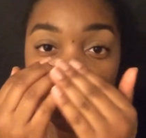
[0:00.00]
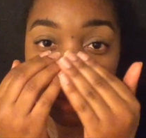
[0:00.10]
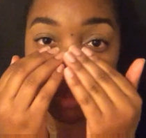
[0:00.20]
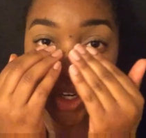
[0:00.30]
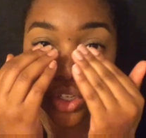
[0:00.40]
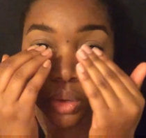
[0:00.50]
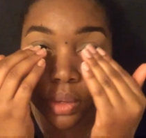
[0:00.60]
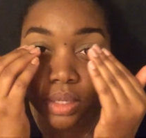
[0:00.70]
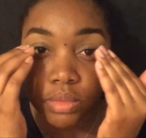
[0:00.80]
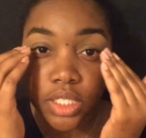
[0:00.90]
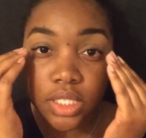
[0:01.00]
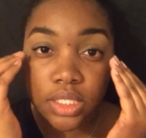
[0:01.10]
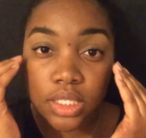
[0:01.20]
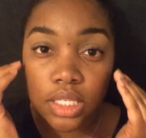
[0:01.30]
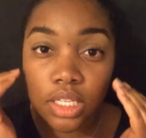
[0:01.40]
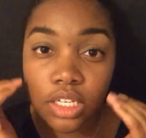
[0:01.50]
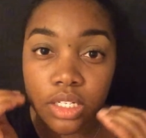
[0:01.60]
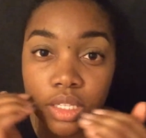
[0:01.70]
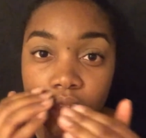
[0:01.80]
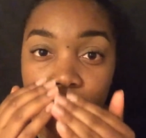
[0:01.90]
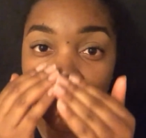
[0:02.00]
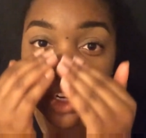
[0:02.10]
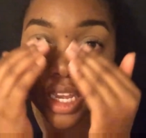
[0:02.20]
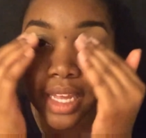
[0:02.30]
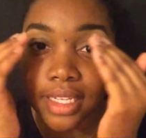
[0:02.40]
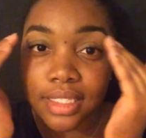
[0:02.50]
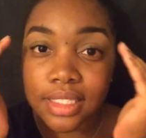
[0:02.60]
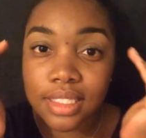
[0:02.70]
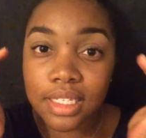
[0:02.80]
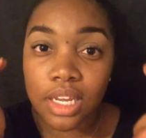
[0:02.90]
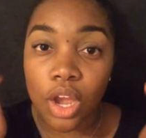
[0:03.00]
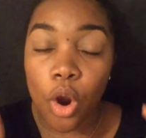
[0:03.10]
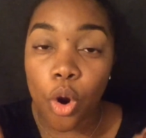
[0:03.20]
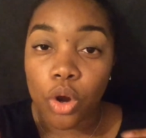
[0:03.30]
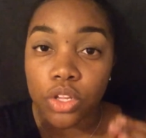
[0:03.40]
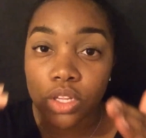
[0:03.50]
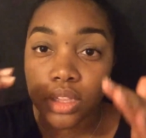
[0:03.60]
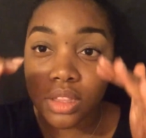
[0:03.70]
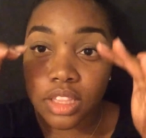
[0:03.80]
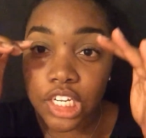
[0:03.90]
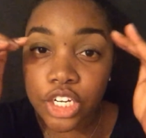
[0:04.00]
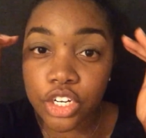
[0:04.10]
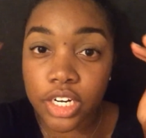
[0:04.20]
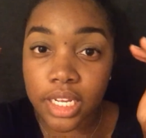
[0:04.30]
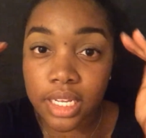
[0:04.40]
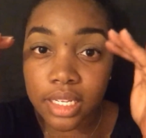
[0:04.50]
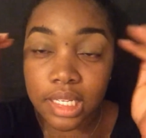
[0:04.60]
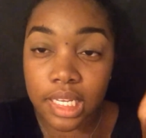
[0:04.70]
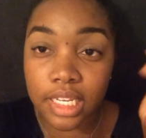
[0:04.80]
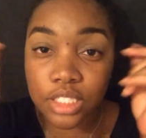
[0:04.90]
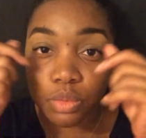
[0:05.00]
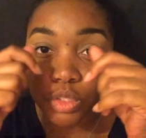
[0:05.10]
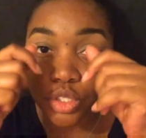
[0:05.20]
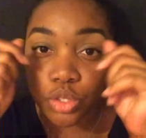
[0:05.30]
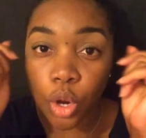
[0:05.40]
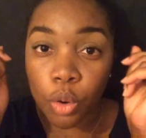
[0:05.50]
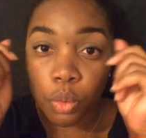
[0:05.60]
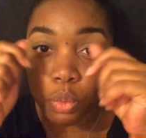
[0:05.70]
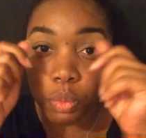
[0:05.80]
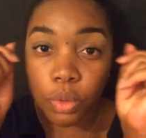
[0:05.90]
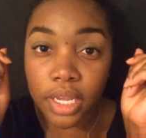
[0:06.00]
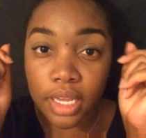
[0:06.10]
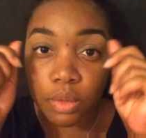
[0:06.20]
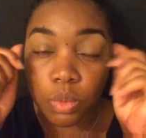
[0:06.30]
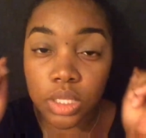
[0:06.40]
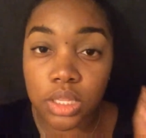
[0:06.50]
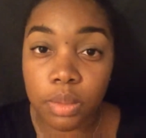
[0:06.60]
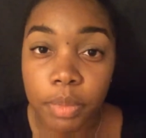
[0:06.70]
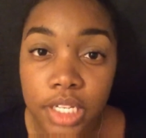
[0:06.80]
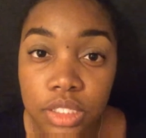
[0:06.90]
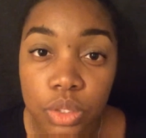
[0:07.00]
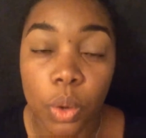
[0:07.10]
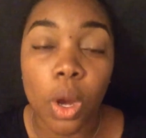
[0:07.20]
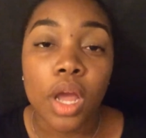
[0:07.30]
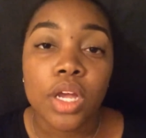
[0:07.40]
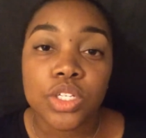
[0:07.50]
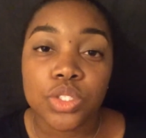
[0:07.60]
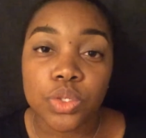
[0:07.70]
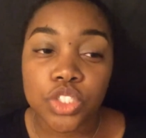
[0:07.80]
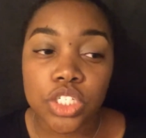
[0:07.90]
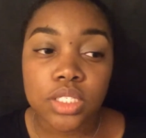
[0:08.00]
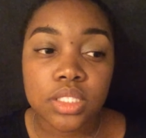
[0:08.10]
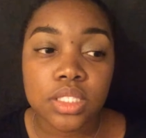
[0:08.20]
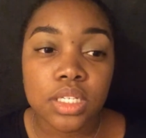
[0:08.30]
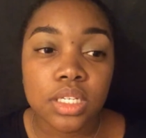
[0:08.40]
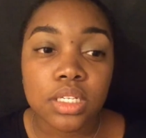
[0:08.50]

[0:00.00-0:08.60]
the more you go in with the concealer, the thinner it gets, or the thicker it gets when you go in with the pencil. So just